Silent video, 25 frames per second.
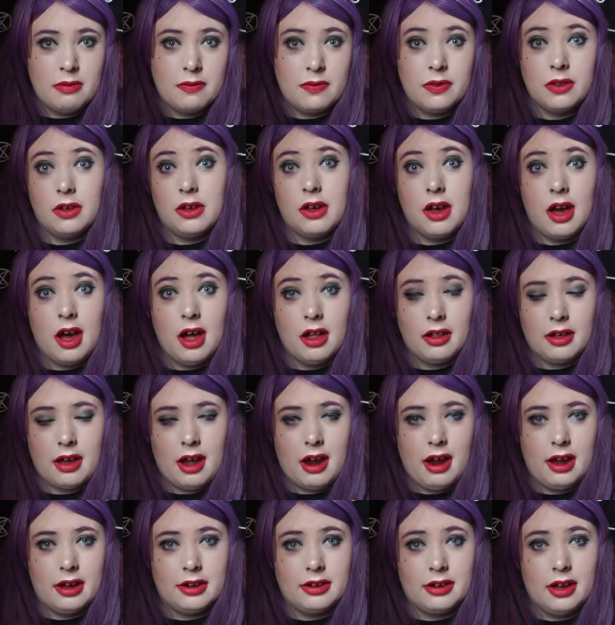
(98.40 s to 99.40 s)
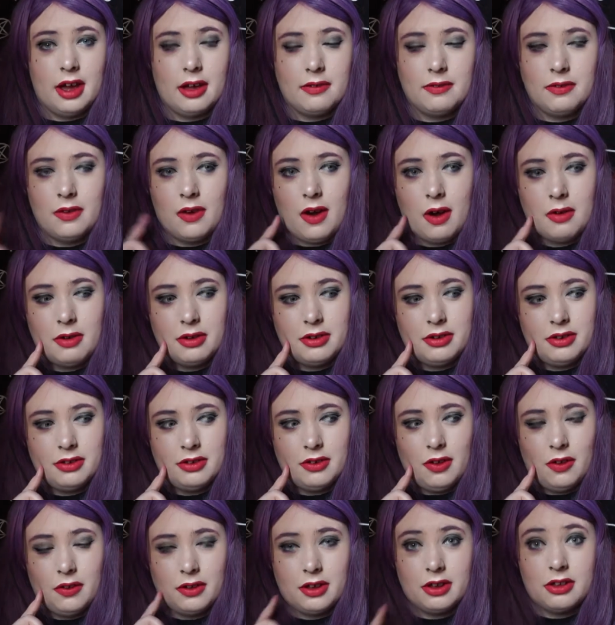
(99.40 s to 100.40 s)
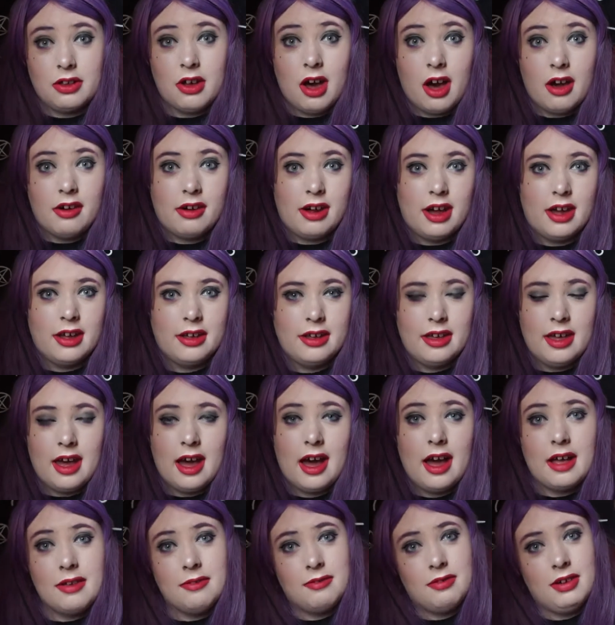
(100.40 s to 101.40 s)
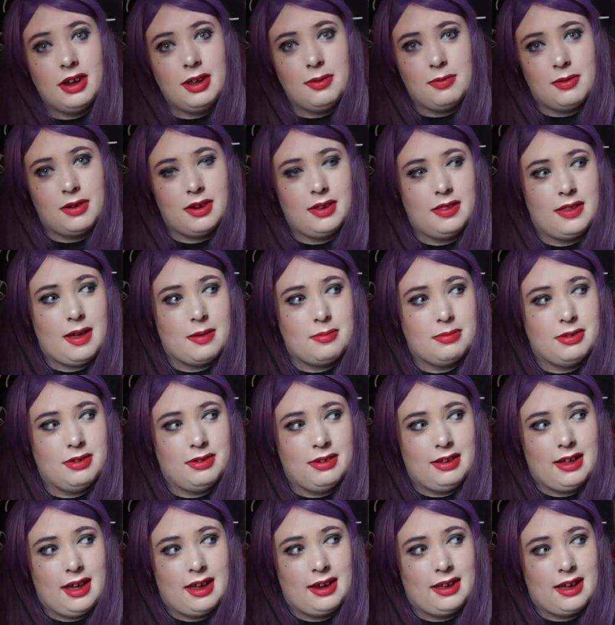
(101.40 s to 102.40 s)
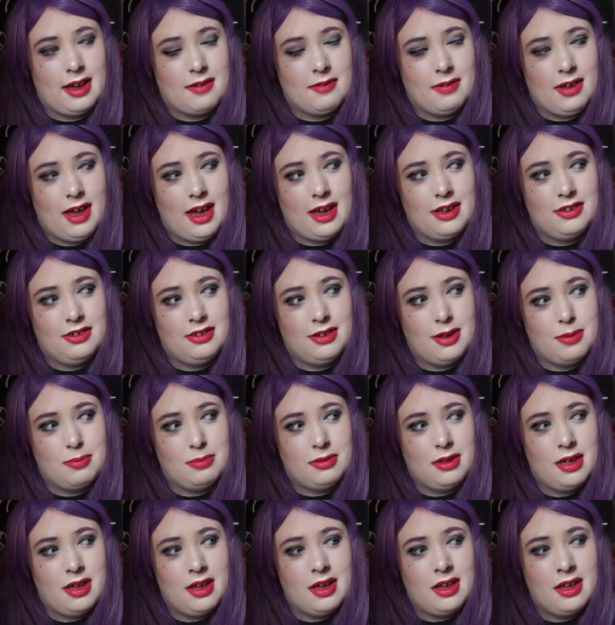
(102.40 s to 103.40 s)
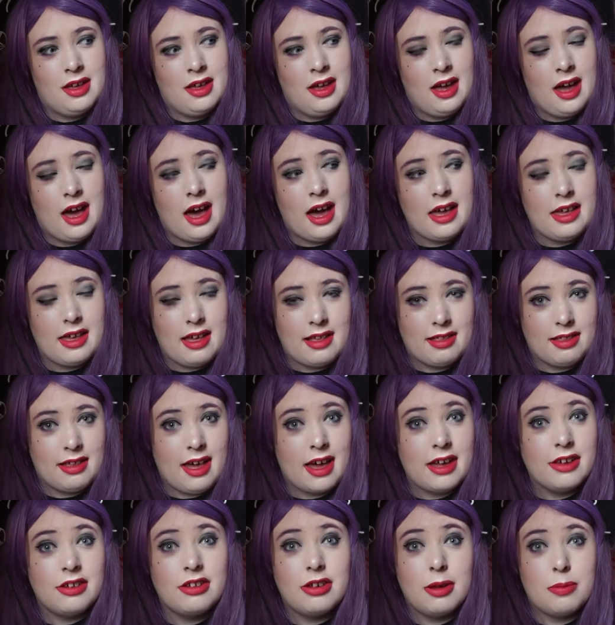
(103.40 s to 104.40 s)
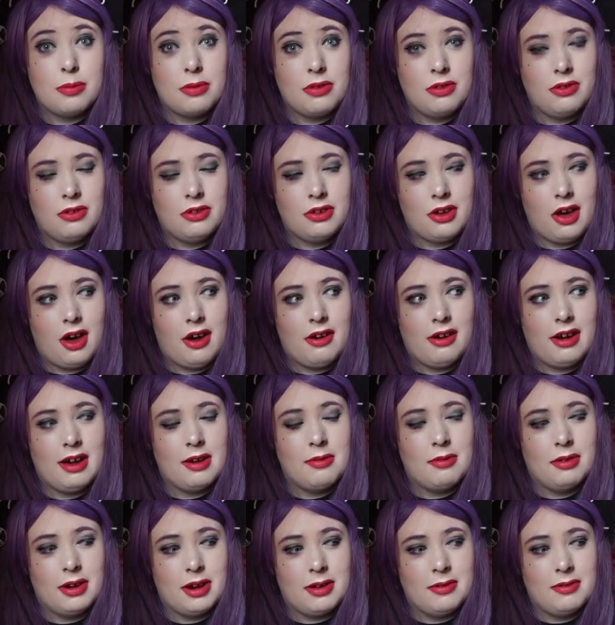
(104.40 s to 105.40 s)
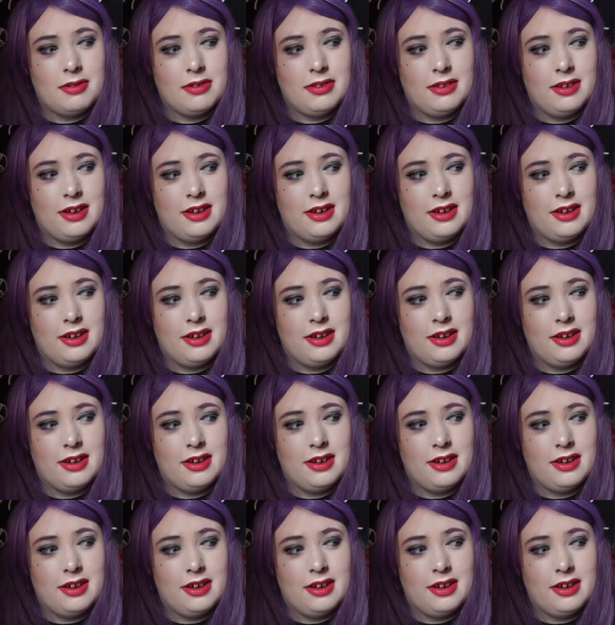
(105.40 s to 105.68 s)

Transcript: the girl character, I forgot what she's called, Katara. Yeah, I really wanted them two to get together. I shipped Zutara when I was